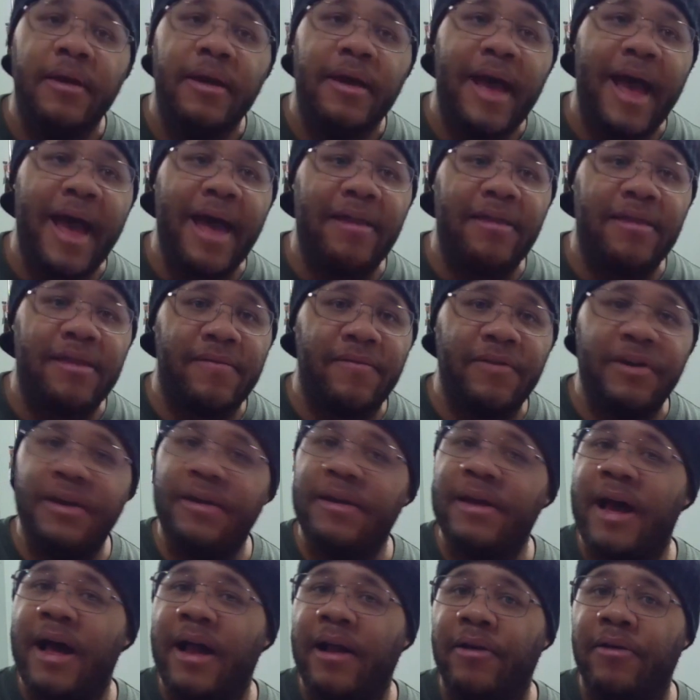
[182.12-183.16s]
at
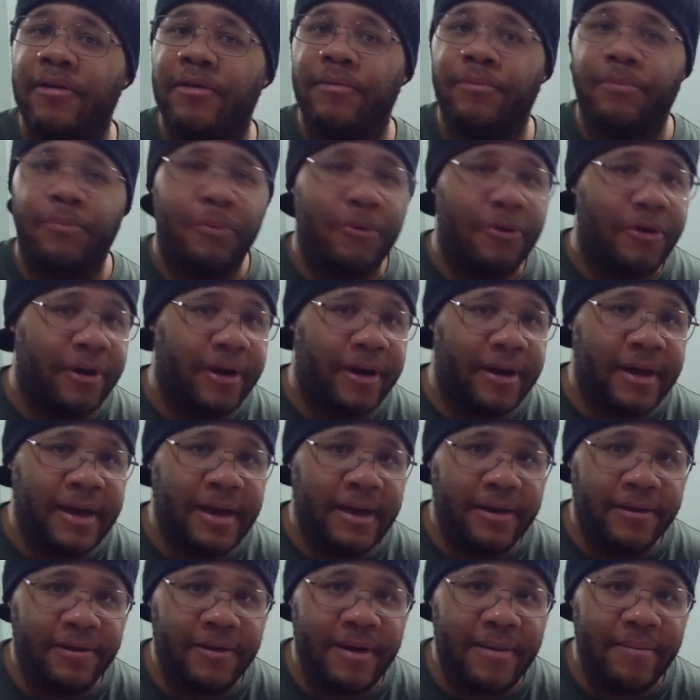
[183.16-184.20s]
$70 for a
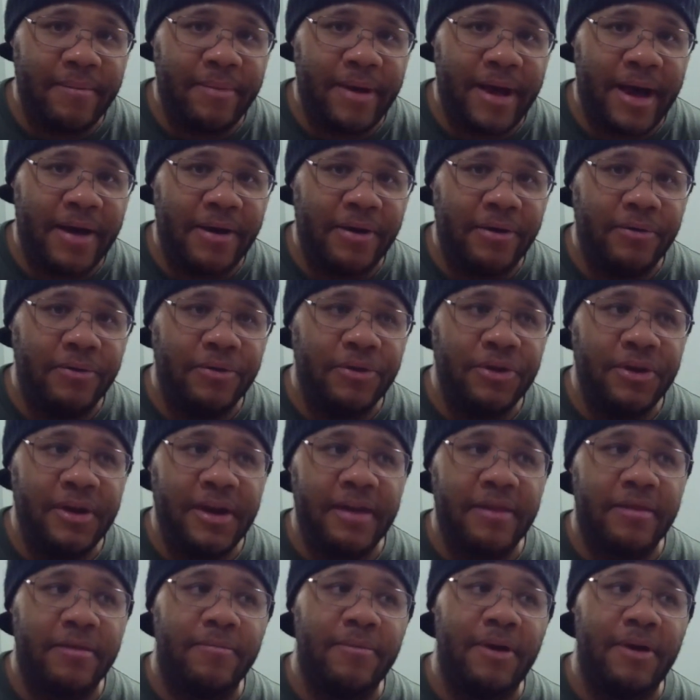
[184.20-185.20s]
kilogram bottle, you get some